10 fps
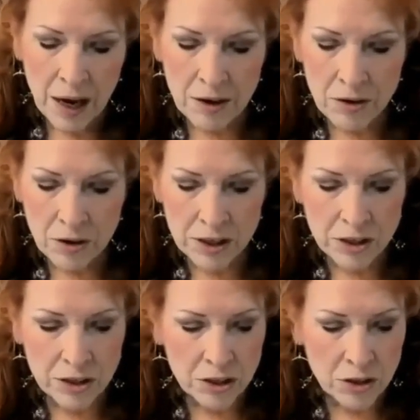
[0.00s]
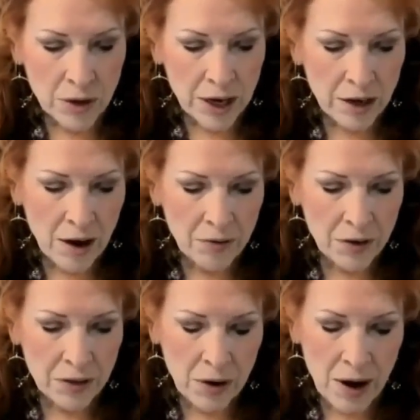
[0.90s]
according to the drink
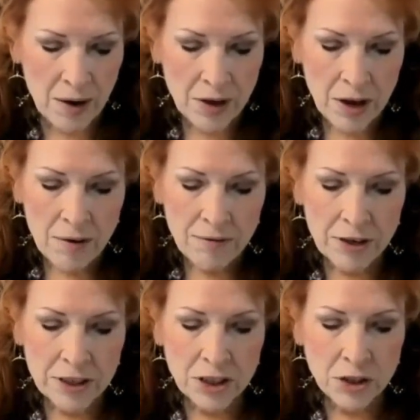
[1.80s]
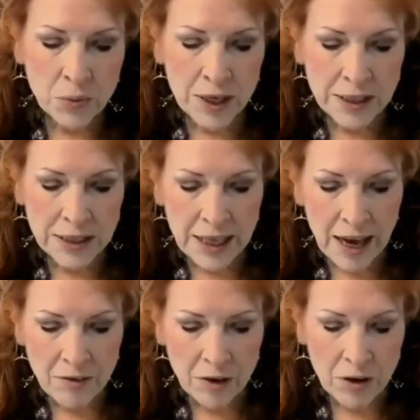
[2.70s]
offering thereof, for a sweet
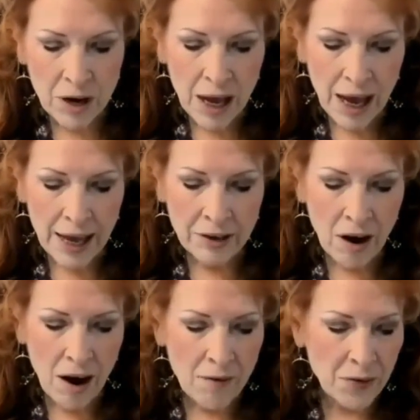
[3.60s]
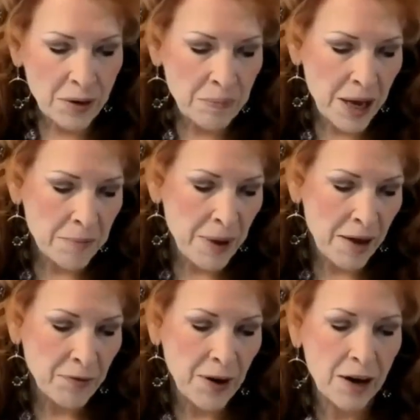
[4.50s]
savor, and offering made
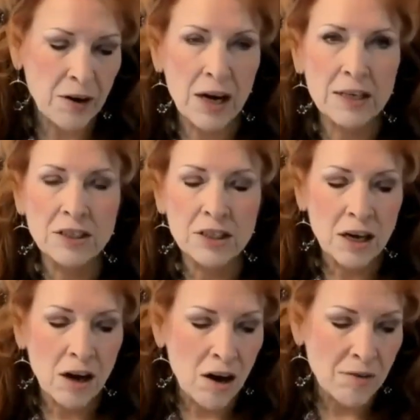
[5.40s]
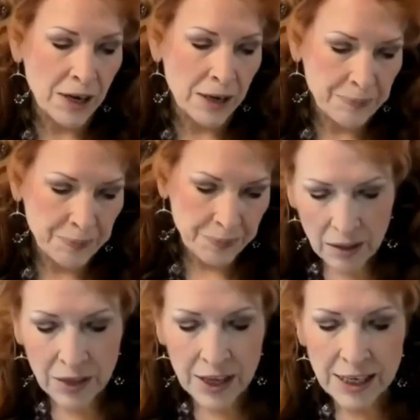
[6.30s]
by fire unto Jehovah.
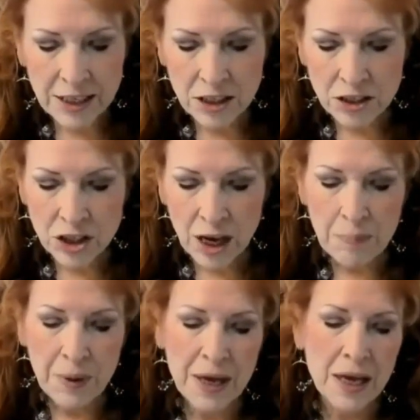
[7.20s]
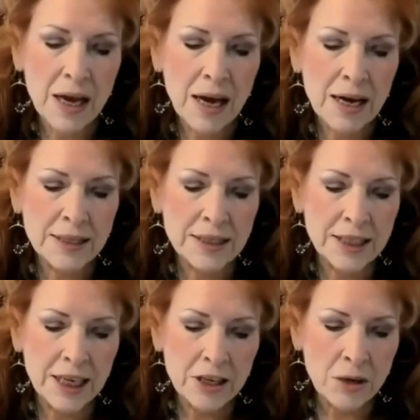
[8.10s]
This shall be a
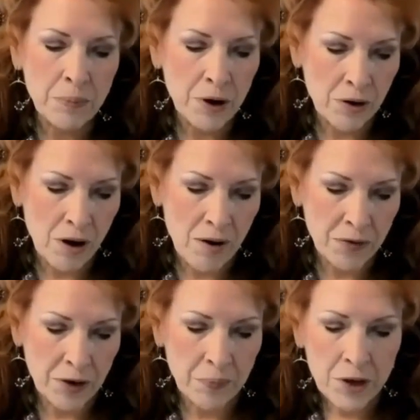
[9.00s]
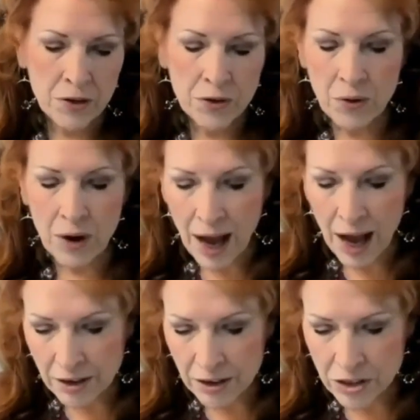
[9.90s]
continual burnt offering
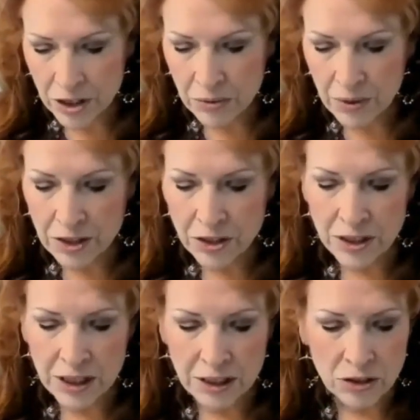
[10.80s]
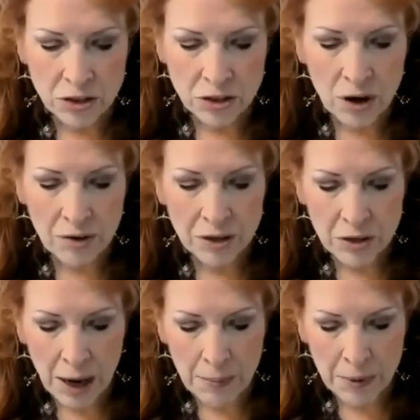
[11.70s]
throughout your generations at the door of the
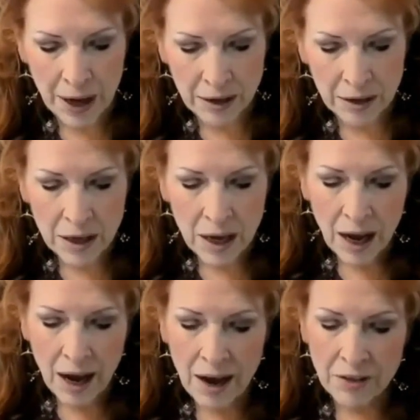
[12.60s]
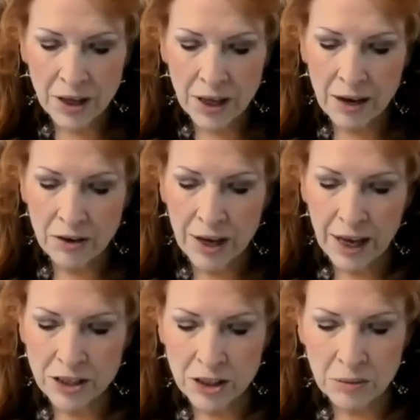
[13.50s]
tabernacle of the
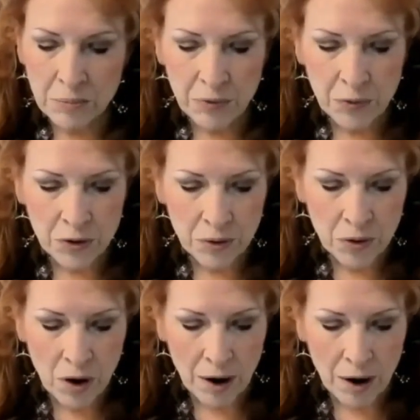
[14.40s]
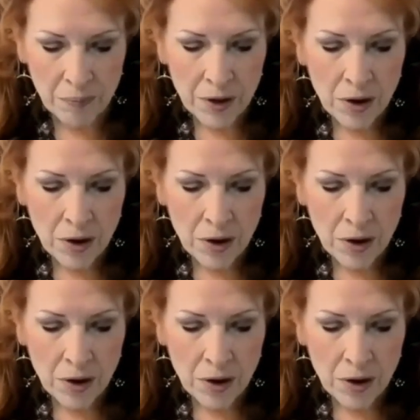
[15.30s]
congregation before the Lord,